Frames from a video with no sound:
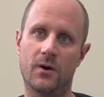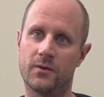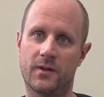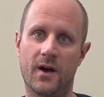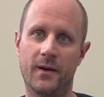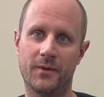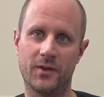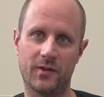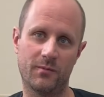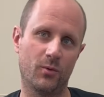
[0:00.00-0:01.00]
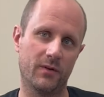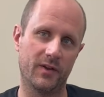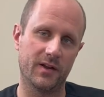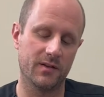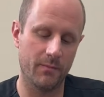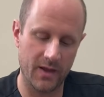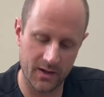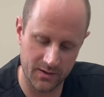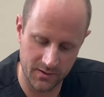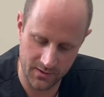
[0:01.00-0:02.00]
the time, and this is more of like a
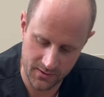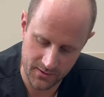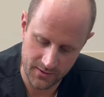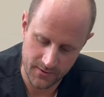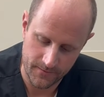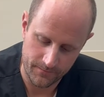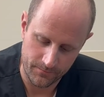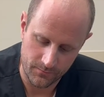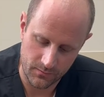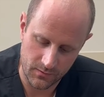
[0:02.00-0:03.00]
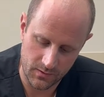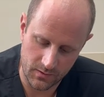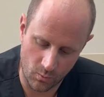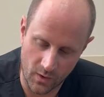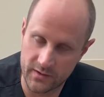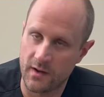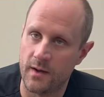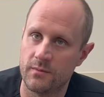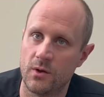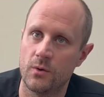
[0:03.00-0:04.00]
demand
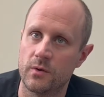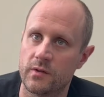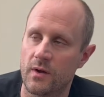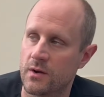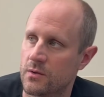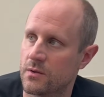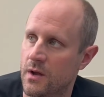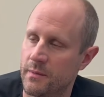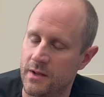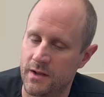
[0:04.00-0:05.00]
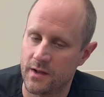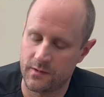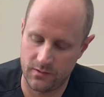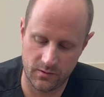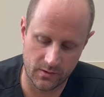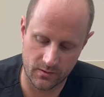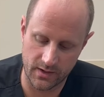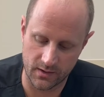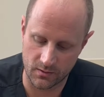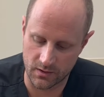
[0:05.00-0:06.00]
one-time dose. So I guess you start
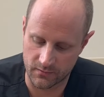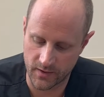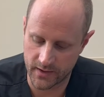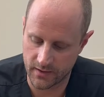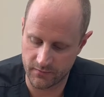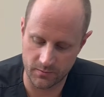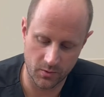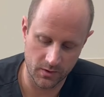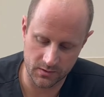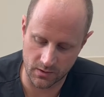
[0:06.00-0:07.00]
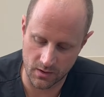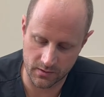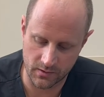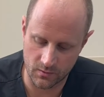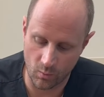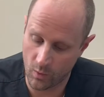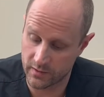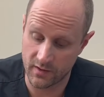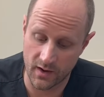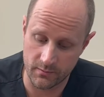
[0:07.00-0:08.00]
getting a lot of writing if you put naloxone
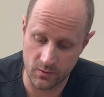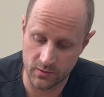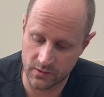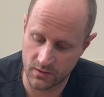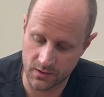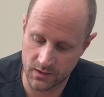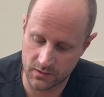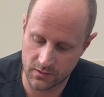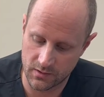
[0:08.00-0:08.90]
one-time use on it,